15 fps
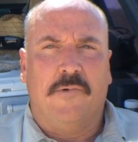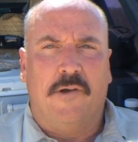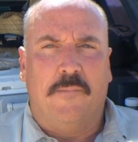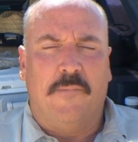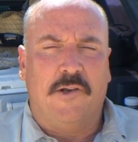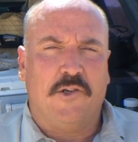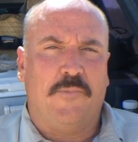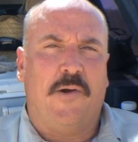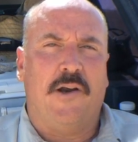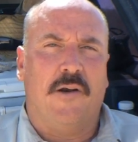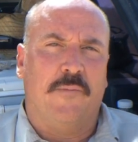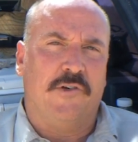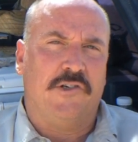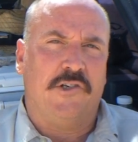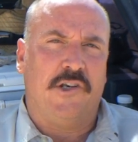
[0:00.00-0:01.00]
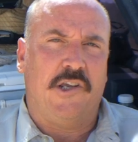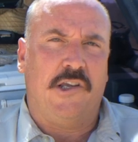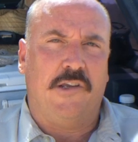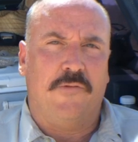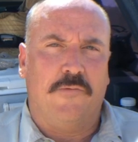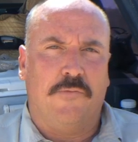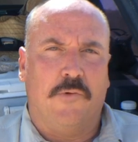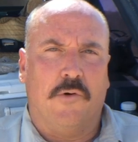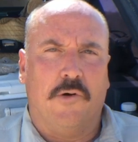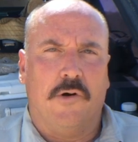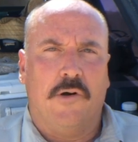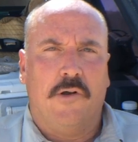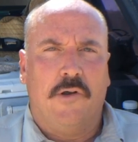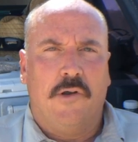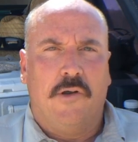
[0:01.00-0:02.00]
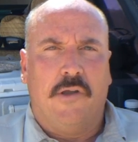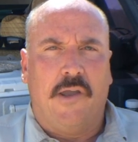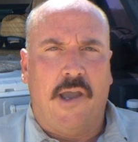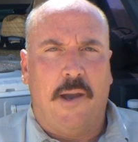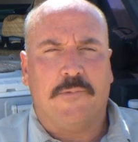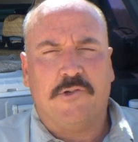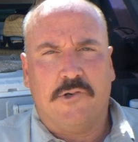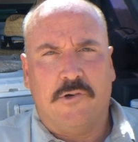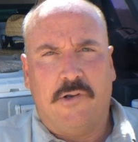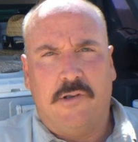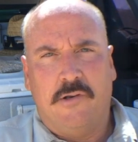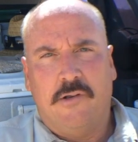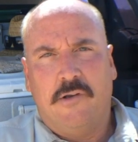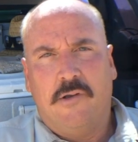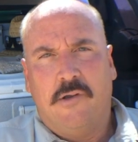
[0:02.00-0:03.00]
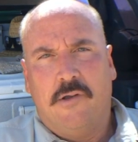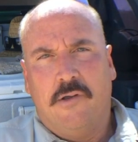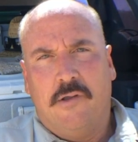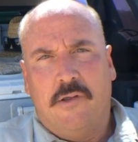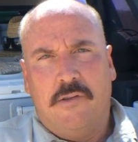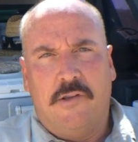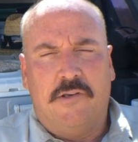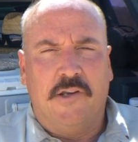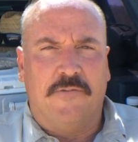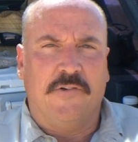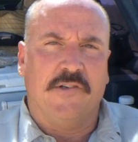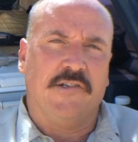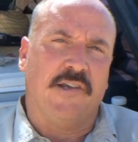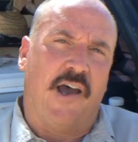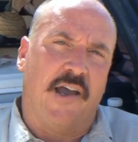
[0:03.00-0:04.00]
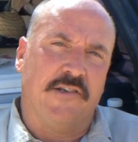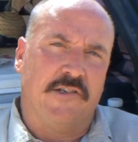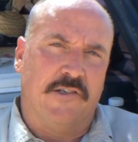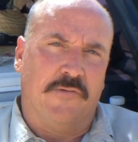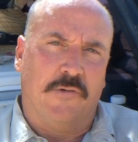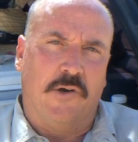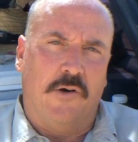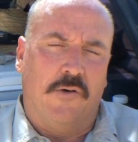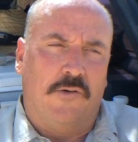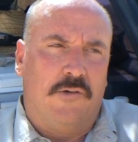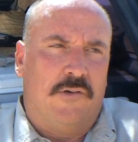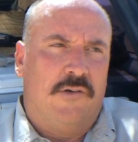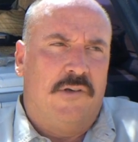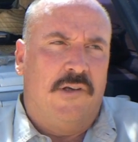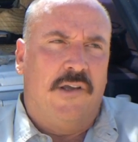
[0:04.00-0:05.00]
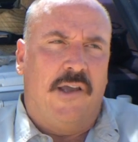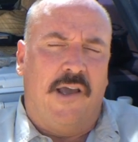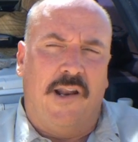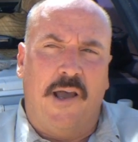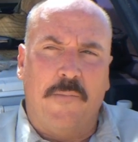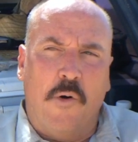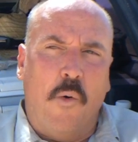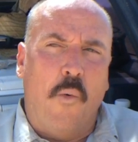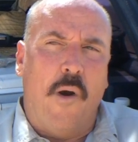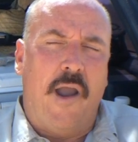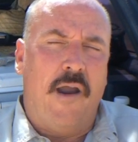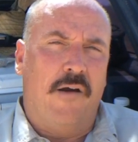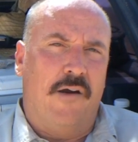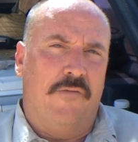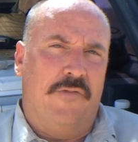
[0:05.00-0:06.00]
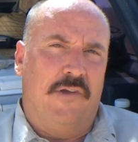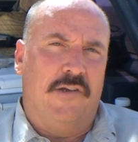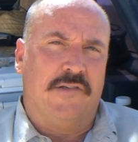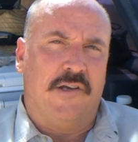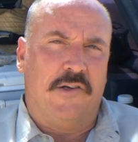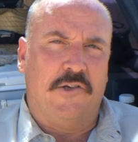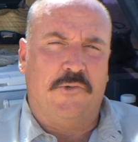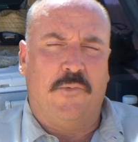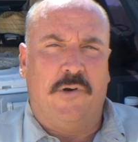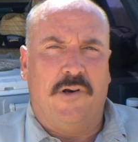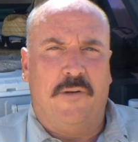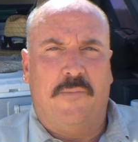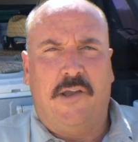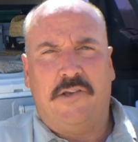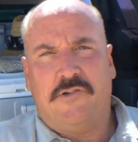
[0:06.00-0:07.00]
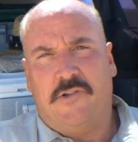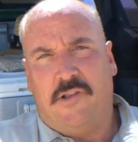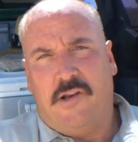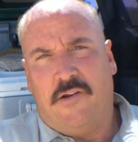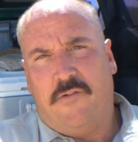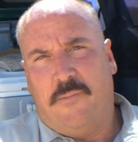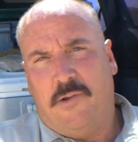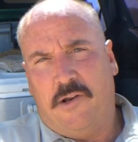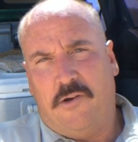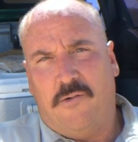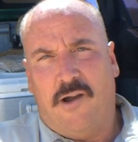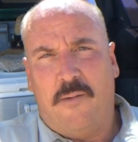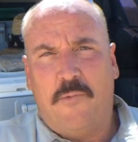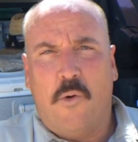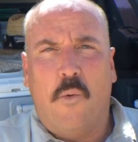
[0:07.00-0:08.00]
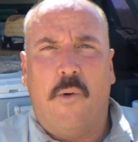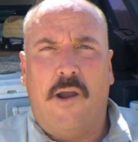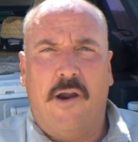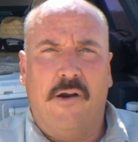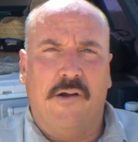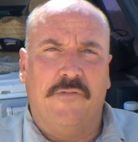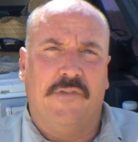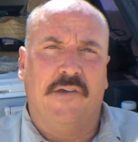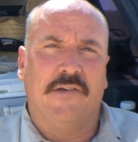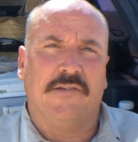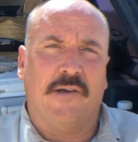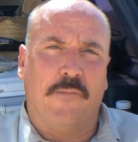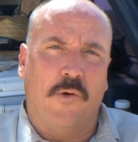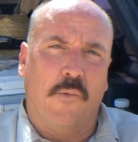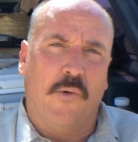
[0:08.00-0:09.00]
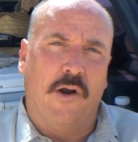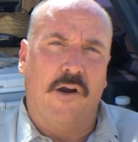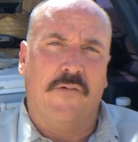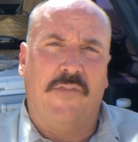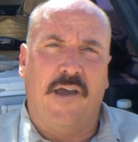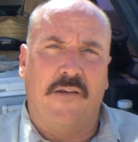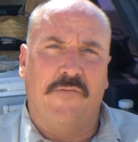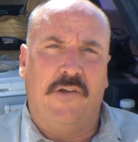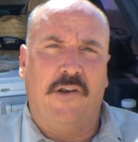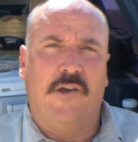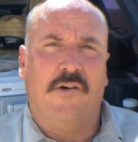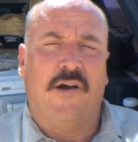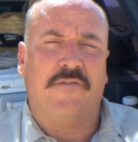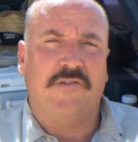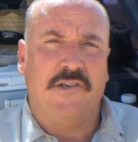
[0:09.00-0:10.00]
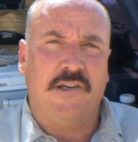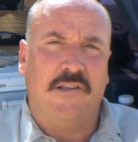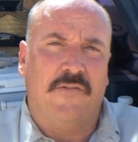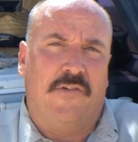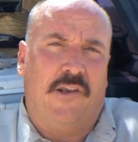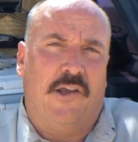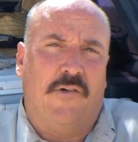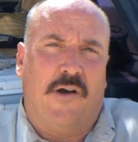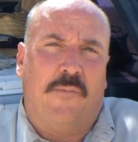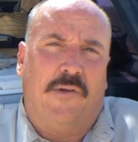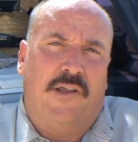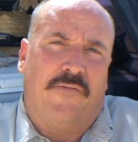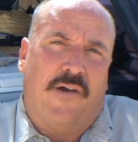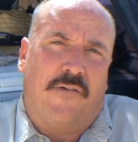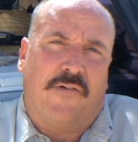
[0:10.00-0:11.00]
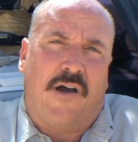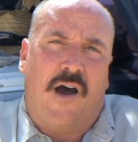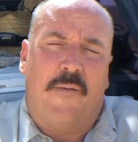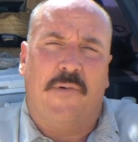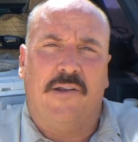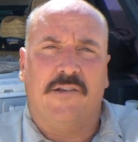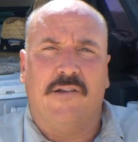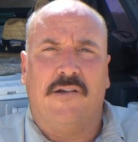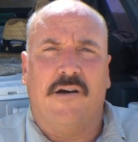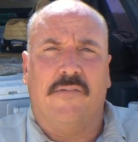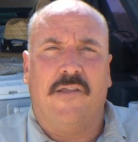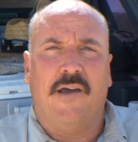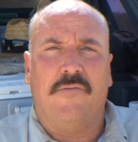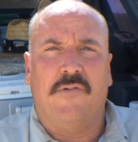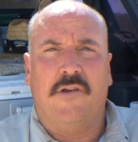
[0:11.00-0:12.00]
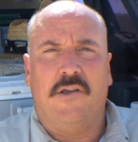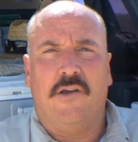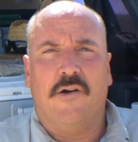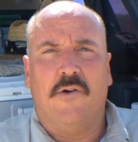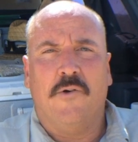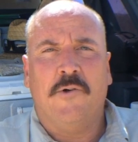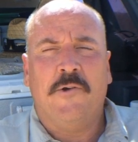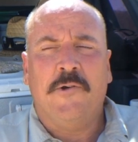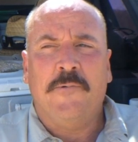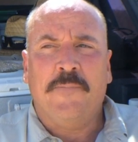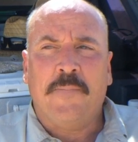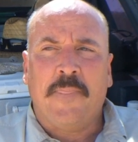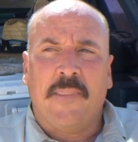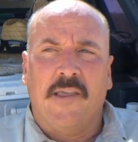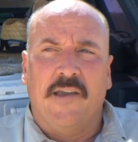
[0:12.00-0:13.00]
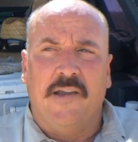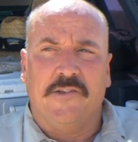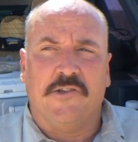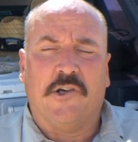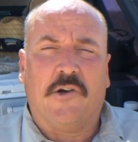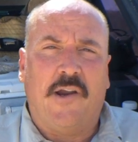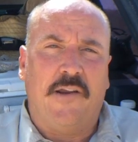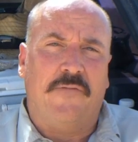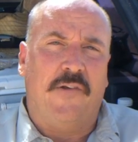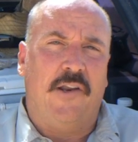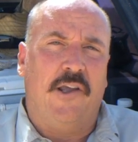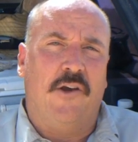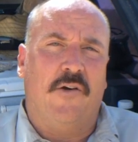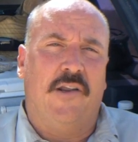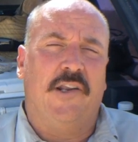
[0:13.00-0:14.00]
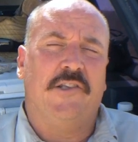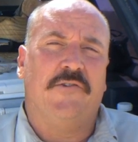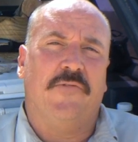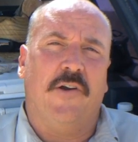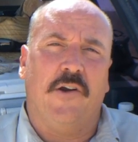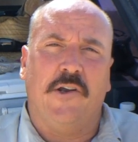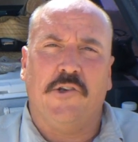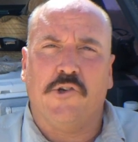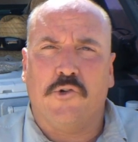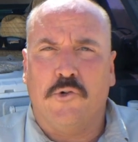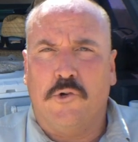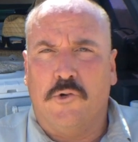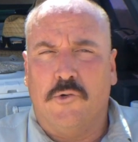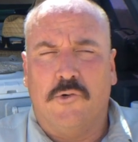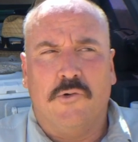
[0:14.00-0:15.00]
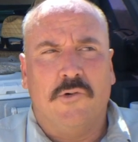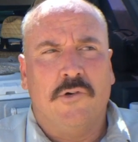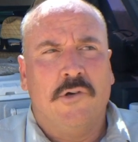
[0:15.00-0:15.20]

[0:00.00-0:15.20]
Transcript: a much better machine for capturing the different sizes of gold. And I'm aware of this. I just wanted to make sure that everybody knew I'm aware of this. I'm aware of that video. I've seen the video. I believe I've commented on that video. It's a great video, and it's very true.